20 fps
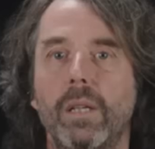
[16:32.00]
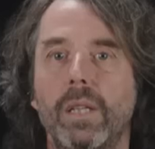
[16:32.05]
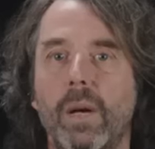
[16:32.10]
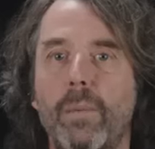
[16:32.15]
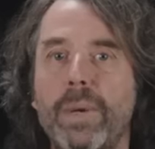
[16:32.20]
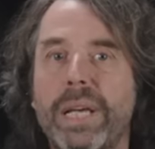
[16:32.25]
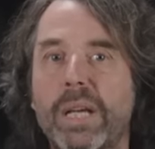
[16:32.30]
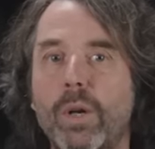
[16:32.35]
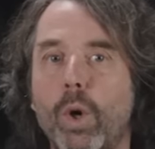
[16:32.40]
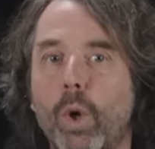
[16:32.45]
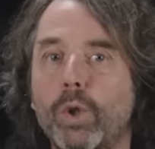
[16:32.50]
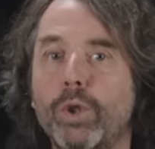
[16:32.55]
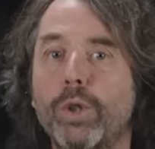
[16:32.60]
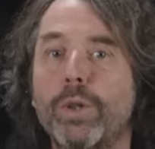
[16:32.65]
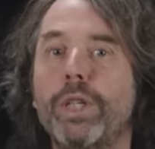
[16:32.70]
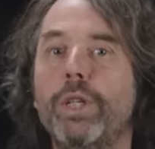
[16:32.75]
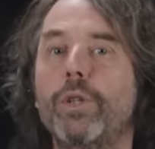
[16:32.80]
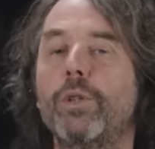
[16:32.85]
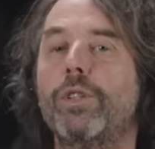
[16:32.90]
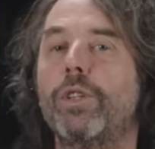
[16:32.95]
Now we can also
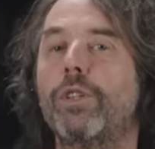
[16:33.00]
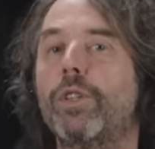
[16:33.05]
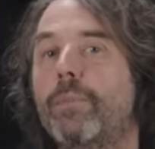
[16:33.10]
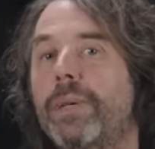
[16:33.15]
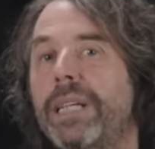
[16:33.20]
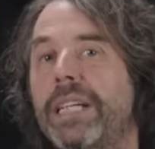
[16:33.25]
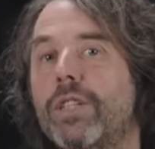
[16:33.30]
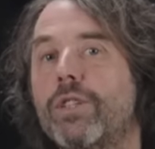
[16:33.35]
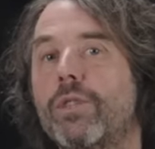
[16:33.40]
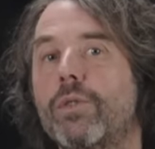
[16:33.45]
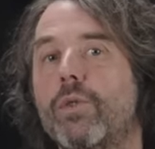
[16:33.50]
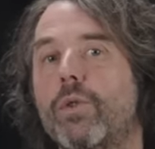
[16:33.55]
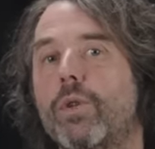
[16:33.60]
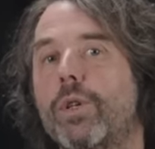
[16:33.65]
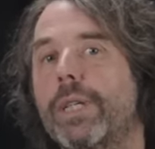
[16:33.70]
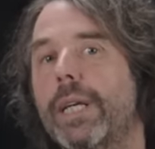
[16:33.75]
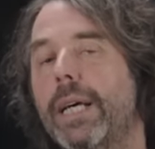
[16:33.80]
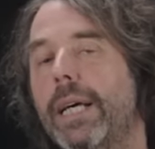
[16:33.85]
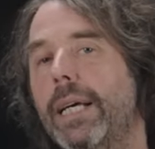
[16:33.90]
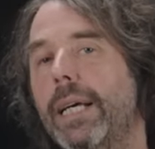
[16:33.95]
use the diminished
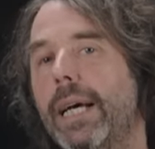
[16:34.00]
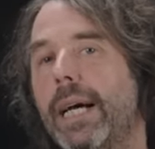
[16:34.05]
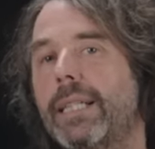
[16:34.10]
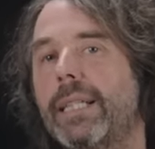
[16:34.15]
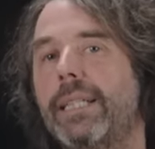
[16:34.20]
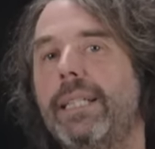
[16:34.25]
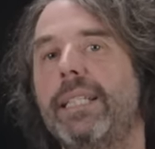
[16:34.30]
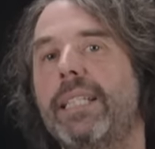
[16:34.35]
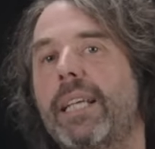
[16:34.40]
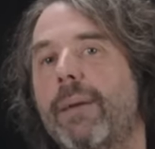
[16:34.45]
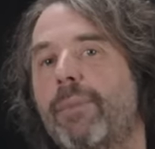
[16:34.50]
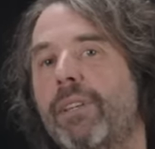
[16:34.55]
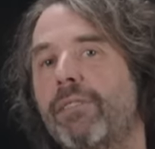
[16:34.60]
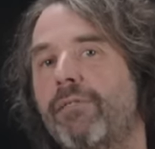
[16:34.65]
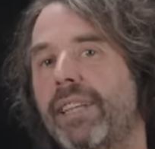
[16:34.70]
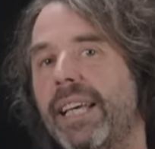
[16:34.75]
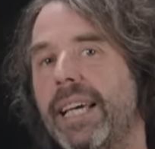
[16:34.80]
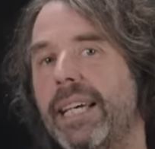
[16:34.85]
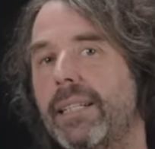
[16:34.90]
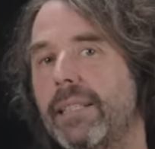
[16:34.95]
chord as a
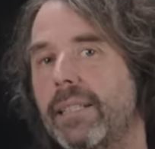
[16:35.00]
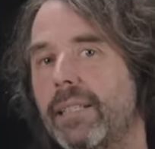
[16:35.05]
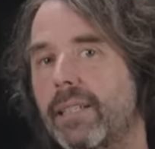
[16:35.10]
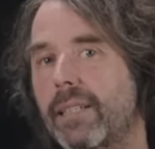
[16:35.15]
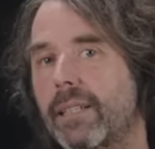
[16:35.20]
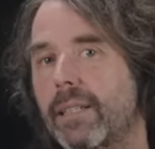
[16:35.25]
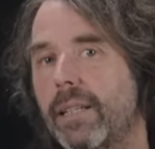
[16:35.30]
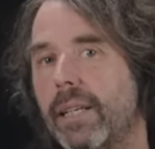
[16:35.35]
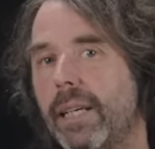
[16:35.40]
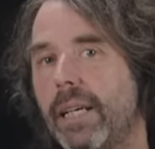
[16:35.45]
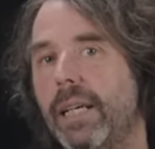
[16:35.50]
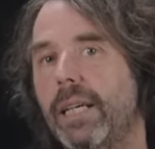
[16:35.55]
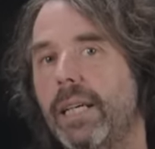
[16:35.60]
deceptive cadence.